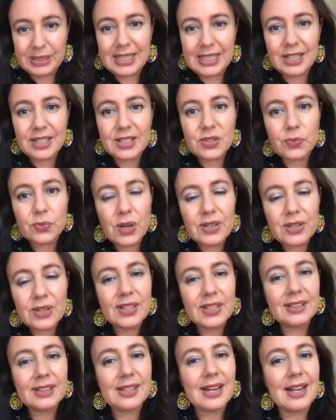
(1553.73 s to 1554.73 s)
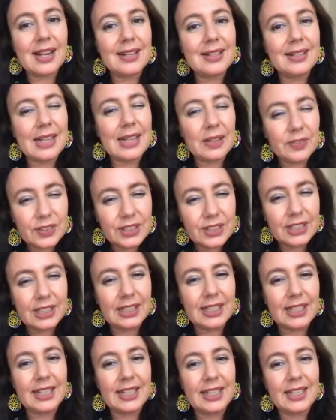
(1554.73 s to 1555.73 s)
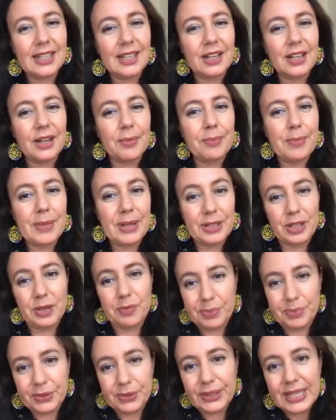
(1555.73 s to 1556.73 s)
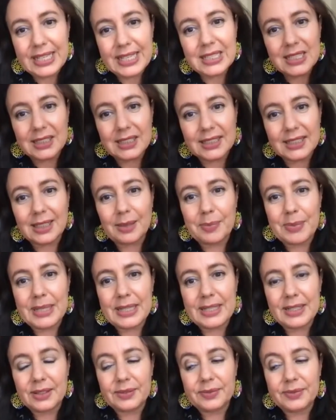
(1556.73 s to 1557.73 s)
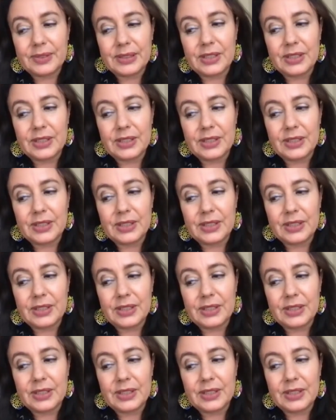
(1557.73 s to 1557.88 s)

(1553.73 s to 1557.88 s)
But there's one thing that I definitely manipulated a little bit